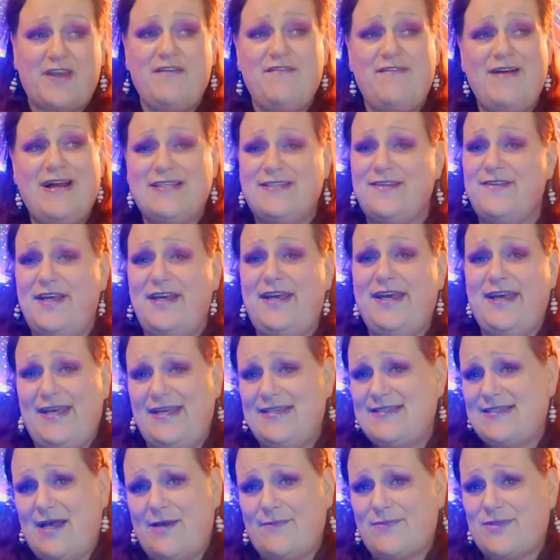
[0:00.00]
In fact, I think it
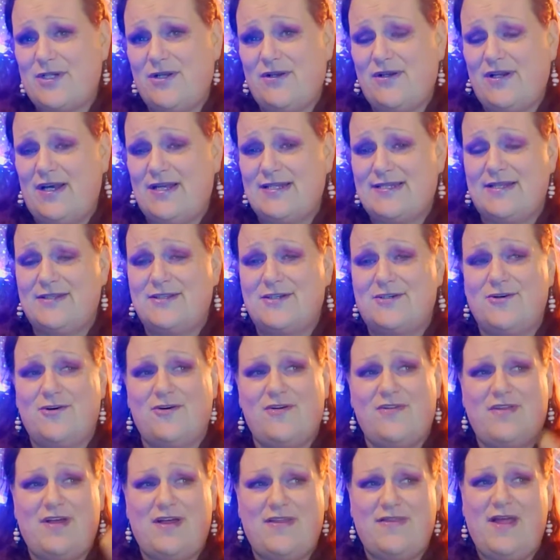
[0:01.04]
is absolutely
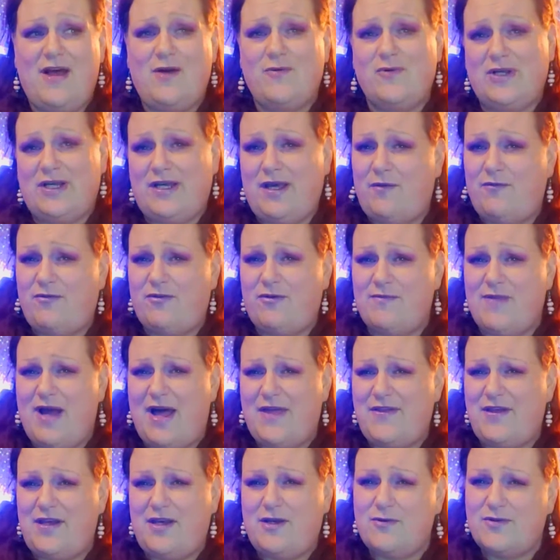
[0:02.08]
identical. Then that one came from, I
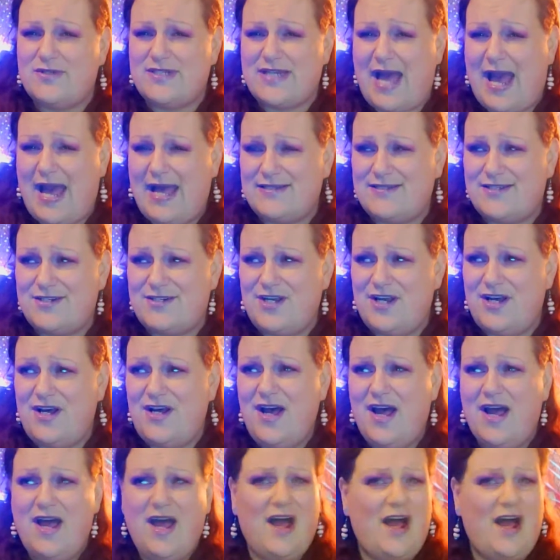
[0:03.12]
think it was Asda.